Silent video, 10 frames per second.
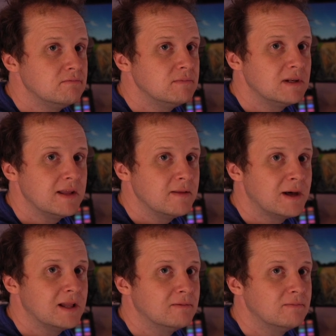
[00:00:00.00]
click the
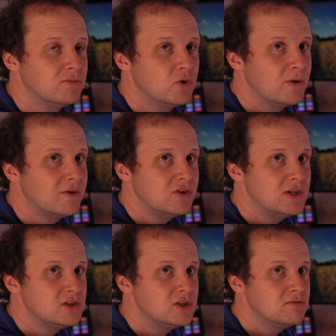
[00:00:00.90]
bell, do whatever you
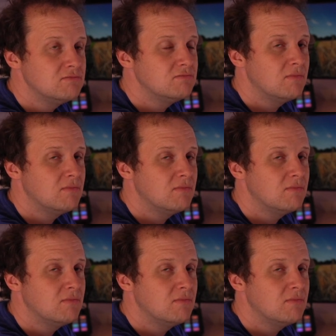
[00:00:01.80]
need to do.